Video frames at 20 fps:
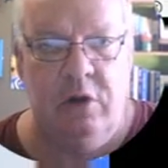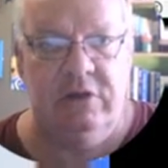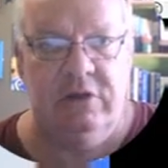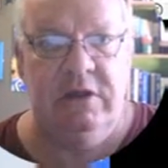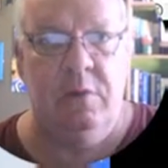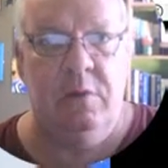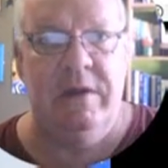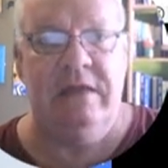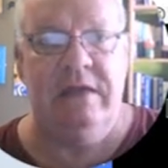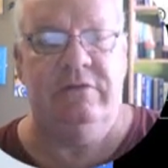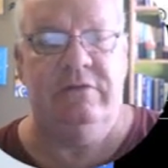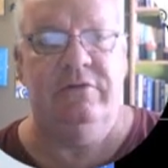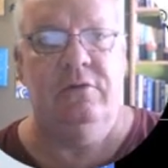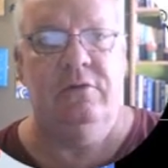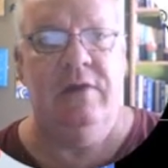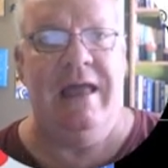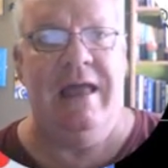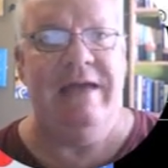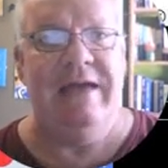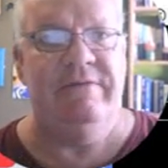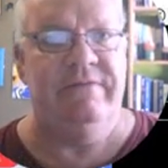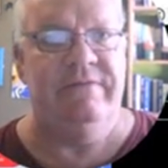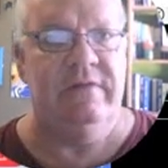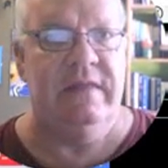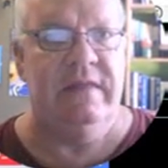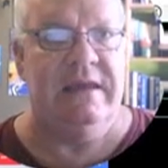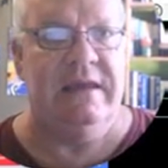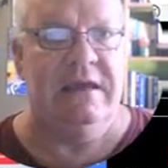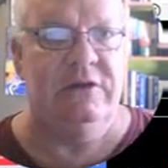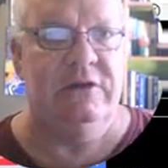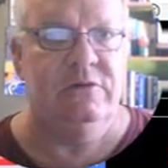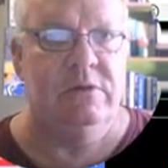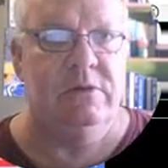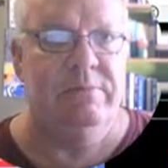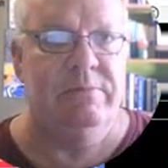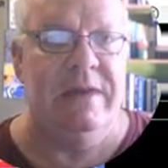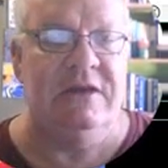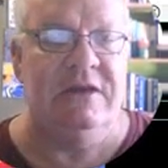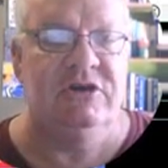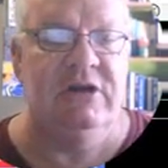work their way through life and they get
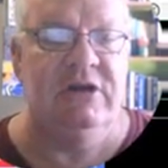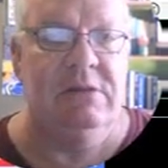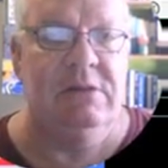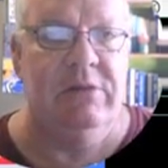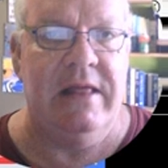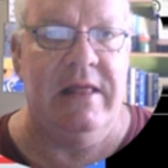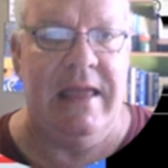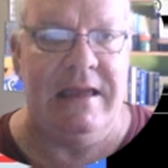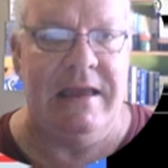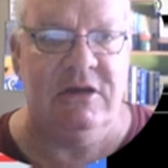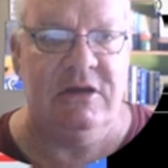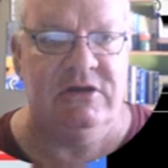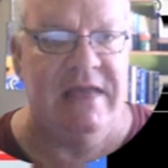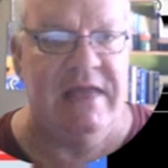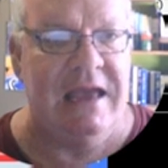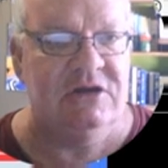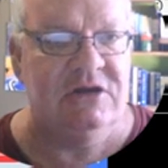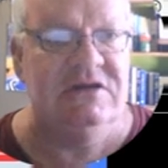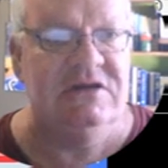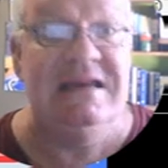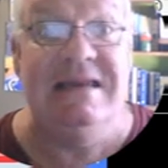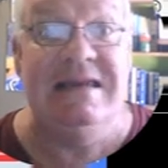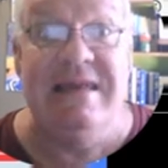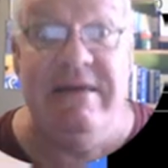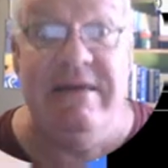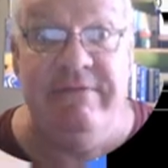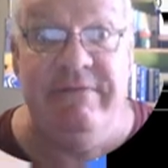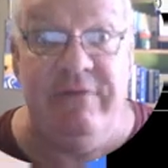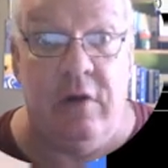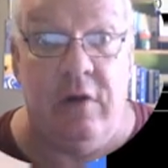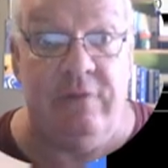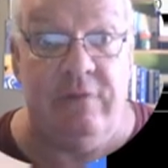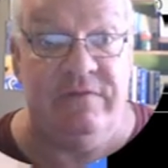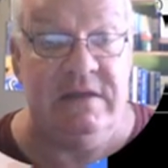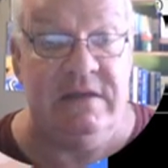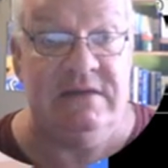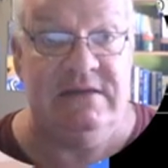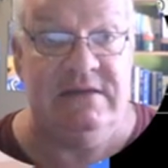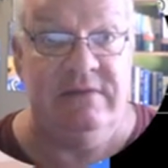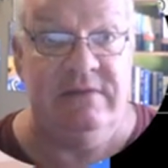to a pensionable age, they actually live
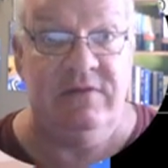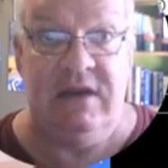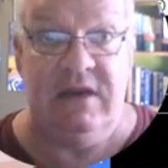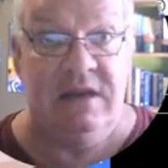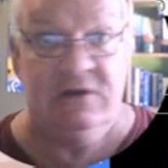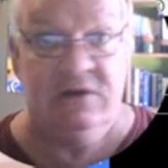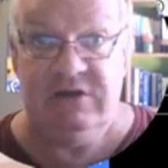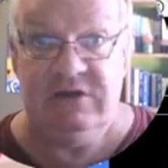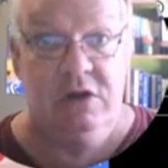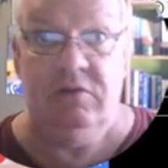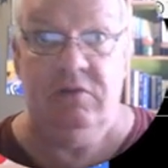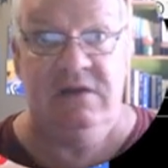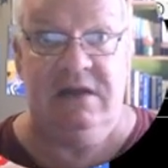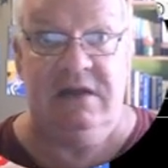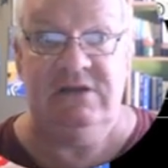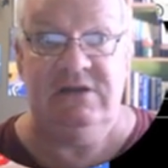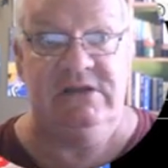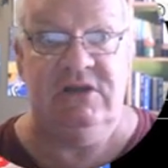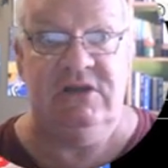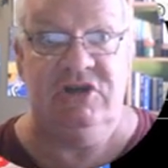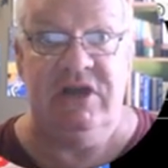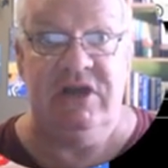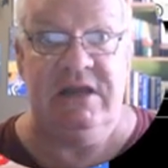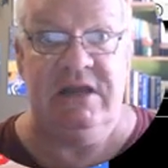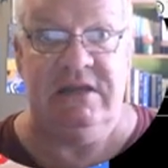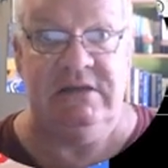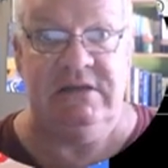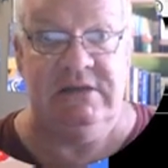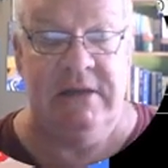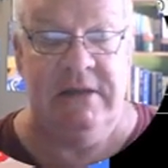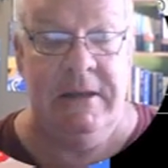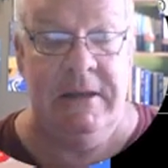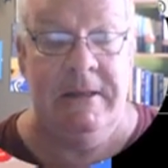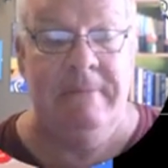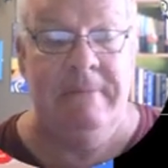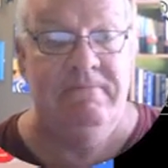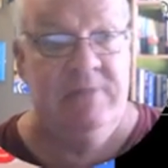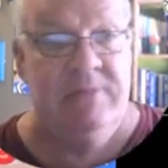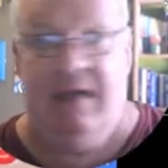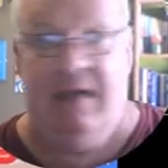off these dividends. Don't touch the shares.
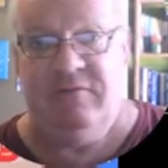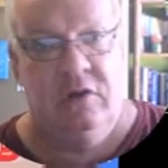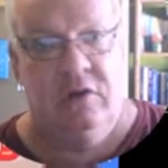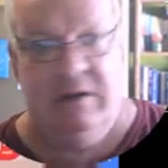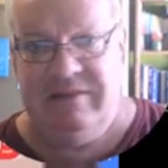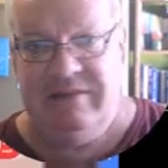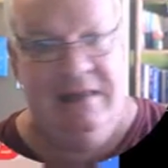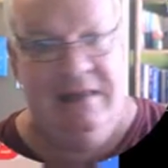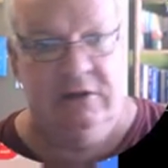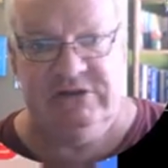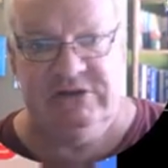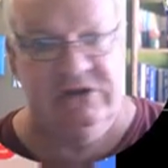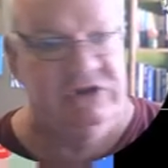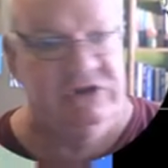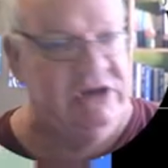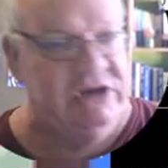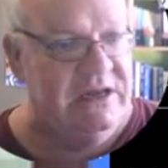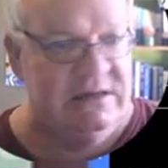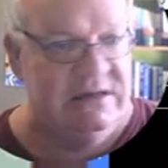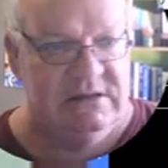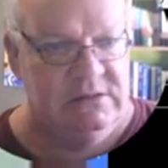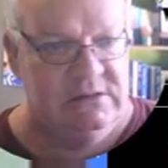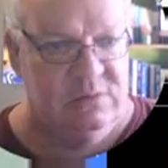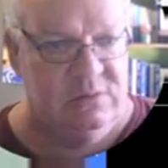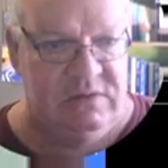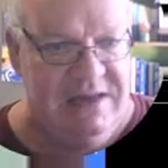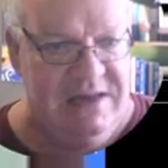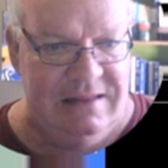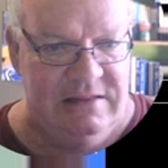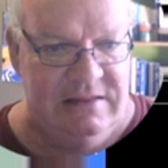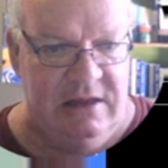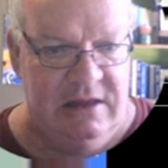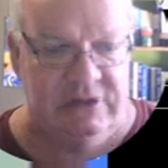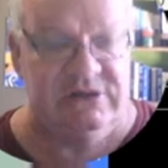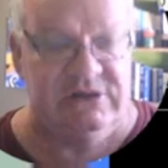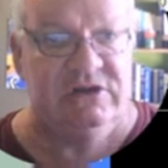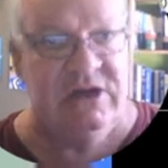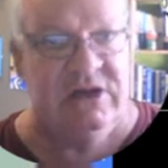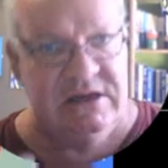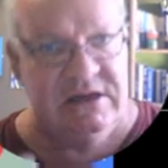I've got 1,000 shares,
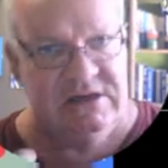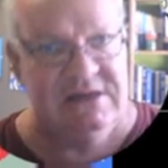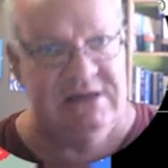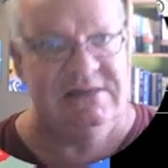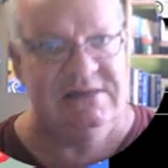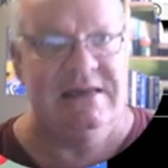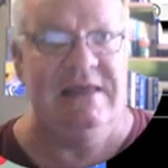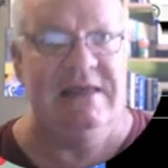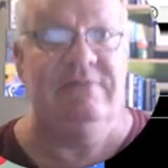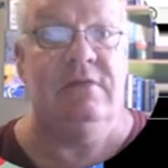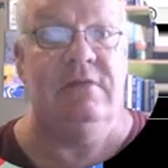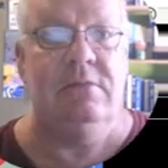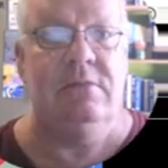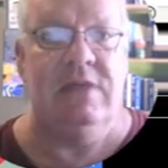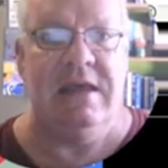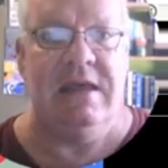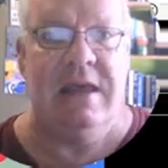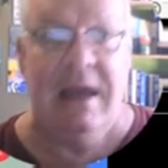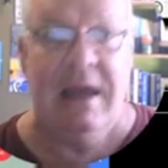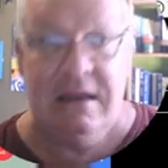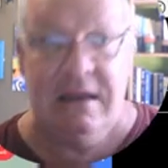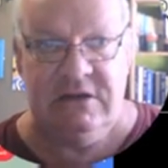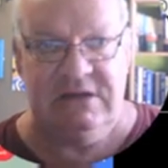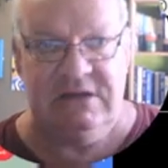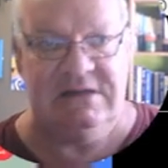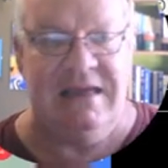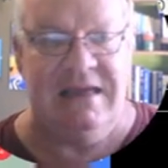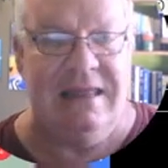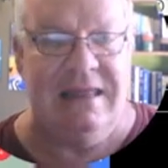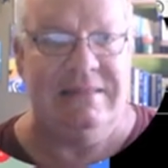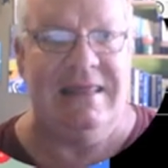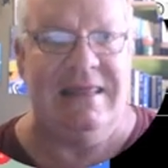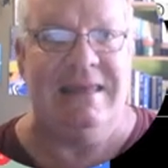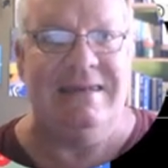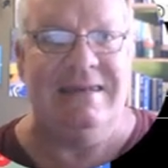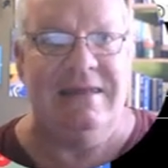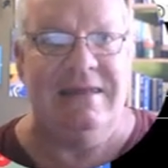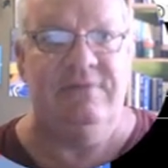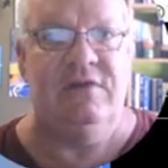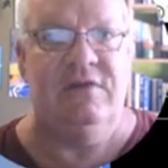10,000 shares, just leave them there and just get
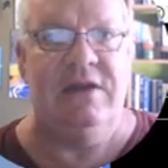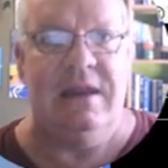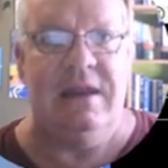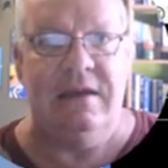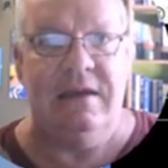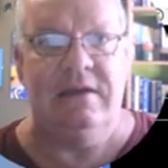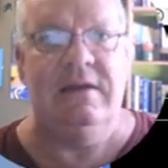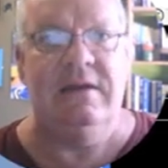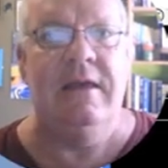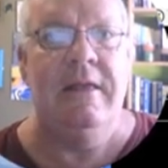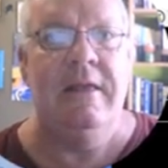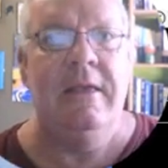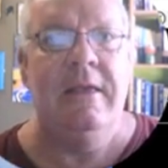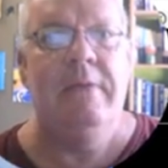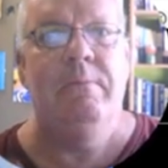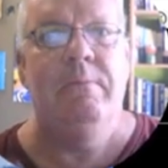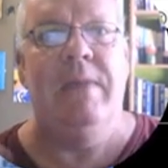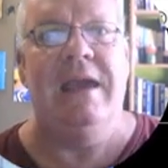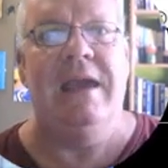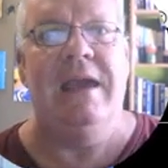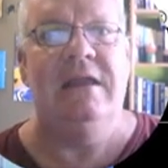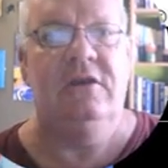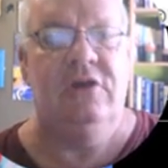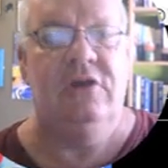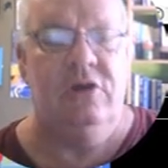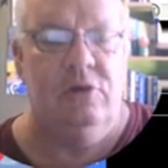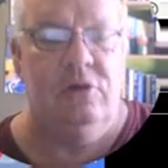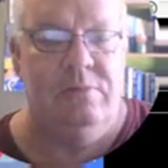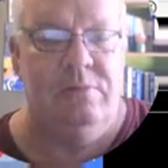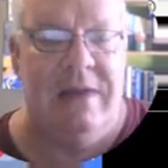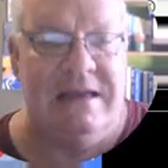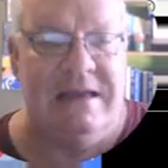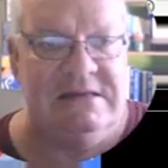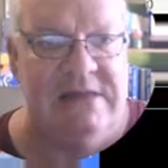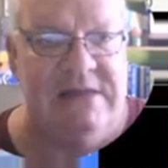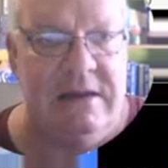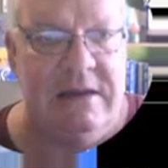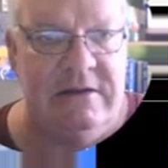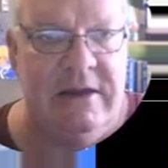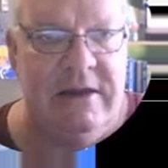that dividend paid to you
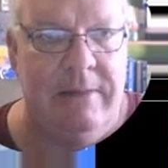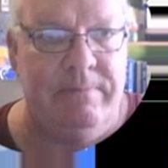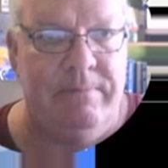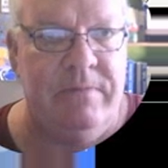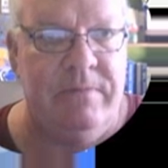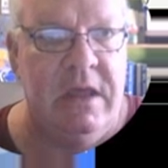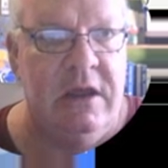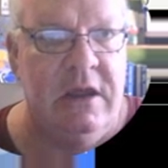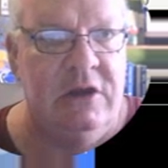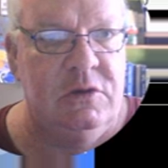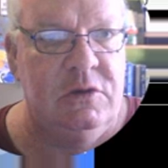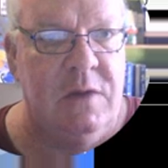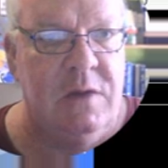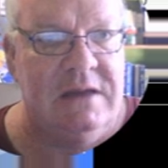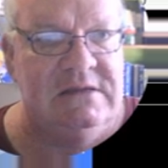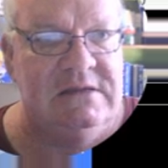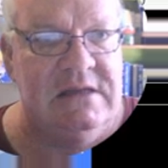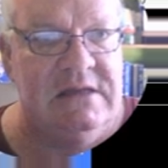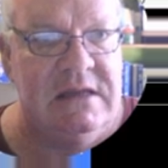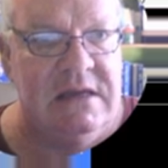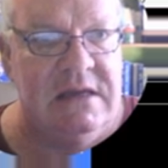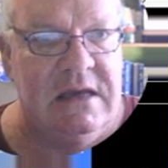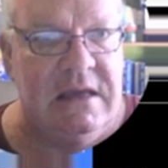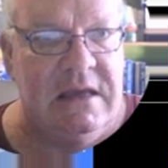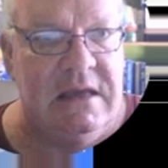by Santam twice a